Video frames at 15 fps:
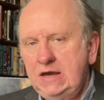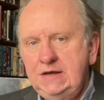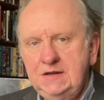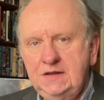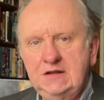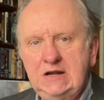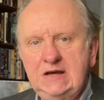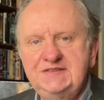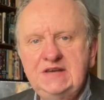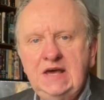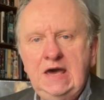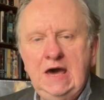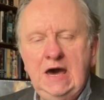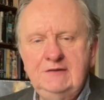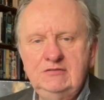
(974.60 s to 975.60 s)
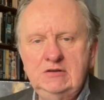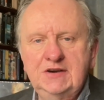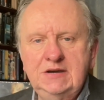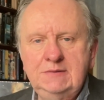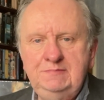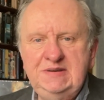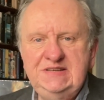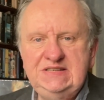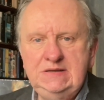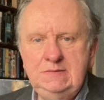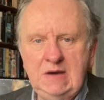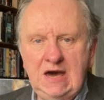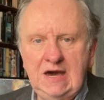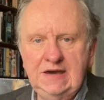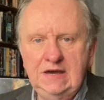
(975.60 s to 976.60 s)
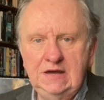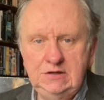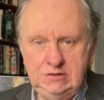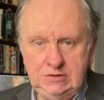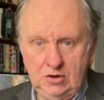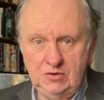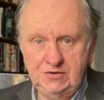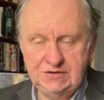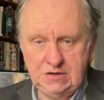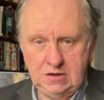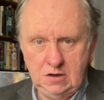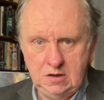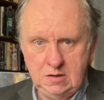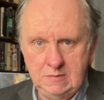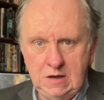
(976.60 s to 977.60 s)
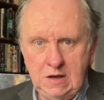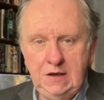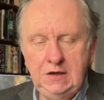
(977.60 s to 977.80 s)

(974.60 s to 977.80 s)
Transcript: Nonetheless, have a look at busymac.com,